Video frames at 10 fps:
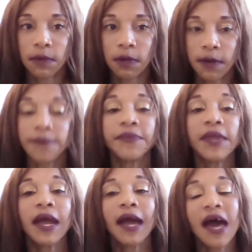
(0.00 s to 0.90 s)
All right.
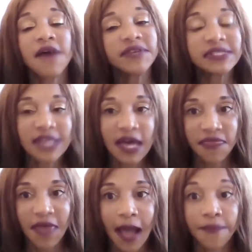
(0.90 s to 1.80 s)
Having
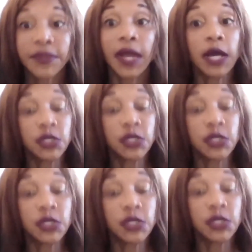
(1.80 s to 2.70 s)
said that, I
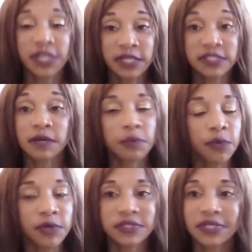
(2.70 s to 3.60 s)
do understand some
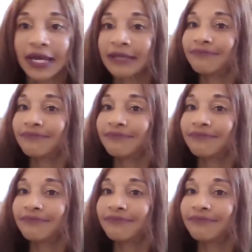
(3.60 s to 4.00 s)
employers are like,